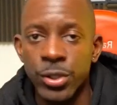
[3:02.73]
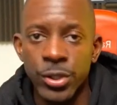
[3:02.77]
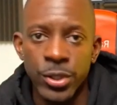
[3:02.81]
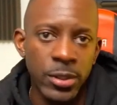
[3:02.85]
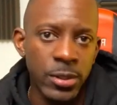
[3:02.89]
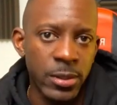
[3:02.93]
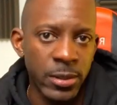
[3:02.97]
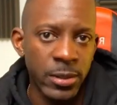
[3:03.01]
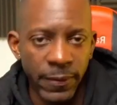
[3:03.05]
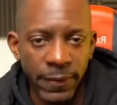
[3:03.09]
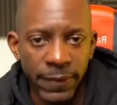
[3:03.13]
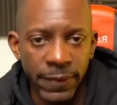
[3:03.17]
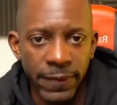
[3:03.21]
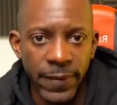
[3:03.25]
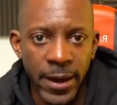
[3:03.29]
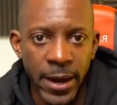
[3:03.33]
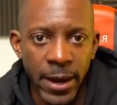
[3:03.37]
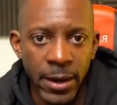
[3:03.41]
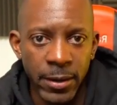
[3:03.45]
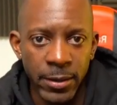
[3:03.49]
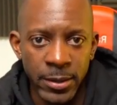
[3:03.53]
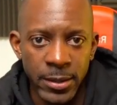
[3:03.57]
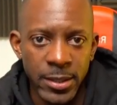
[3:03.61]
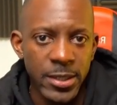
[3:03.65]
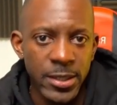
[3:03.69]
the file,
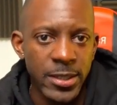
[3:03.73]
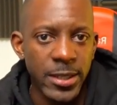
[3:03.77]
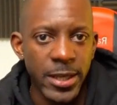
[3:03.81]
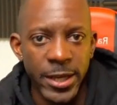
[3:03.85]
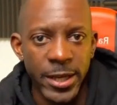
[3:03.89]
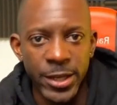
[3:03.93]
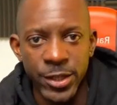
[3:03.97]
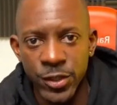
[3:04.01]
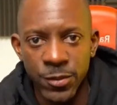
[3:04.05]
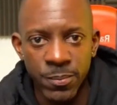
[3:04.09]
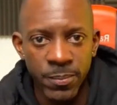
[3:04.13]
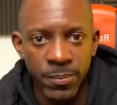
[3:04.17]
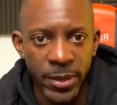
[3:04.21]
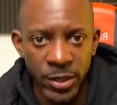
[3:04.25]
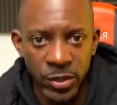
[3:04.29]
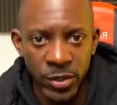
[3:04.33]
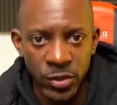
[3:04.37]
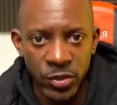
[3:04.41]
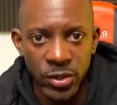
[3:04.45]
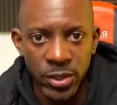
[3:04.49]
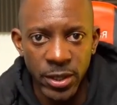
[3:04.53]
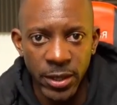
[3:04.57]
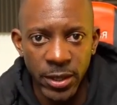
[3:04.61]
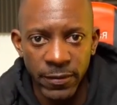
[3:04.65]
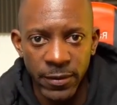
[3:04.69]
in this case patch
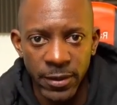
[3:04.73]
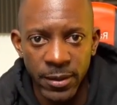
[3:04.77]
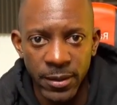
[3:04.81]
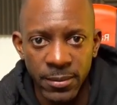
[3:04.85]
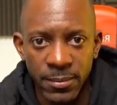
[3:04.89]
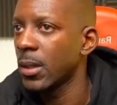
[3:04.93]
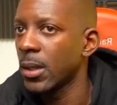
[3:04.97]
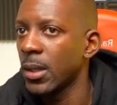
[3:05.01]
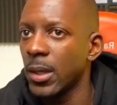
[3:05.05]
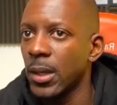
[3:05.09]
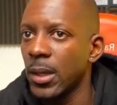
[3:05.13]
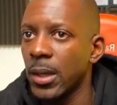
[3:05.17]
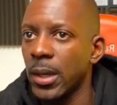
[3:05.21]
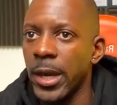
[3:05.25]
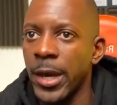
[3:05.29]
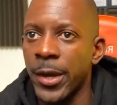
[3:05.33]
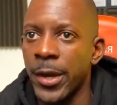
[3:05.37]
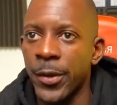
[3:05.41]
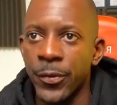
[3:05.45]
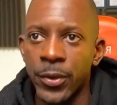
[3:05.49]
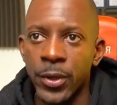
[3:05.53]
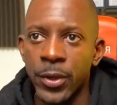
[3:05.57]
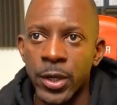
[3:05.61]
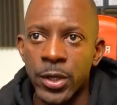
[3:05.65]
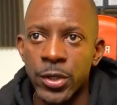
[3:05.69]
7, and
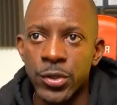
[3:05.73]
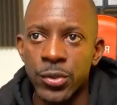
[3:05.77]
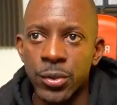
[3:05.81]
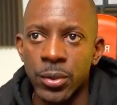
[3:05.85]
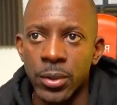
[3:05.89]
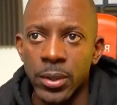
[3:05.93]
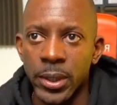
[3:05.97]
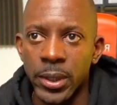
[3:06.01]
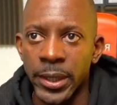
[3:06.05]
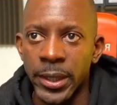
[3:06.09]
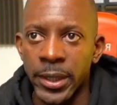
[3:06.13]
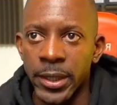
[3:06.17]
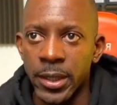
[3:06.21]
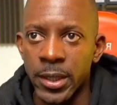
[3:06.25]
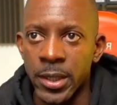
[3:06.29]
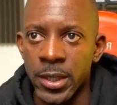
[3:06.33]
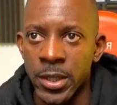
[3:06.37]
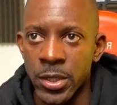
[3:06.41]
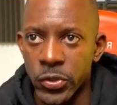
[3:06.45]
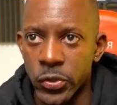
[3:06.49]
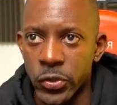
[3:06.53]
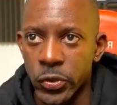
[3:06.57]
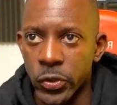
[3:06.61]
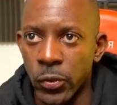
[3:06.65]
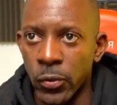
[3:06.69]
we're going to click
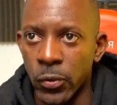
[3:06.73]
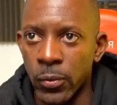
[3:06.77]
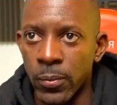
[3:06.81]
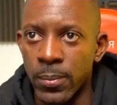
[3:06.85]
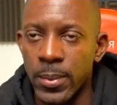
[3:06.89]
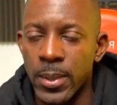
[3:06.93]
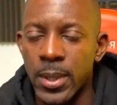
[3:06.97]
install.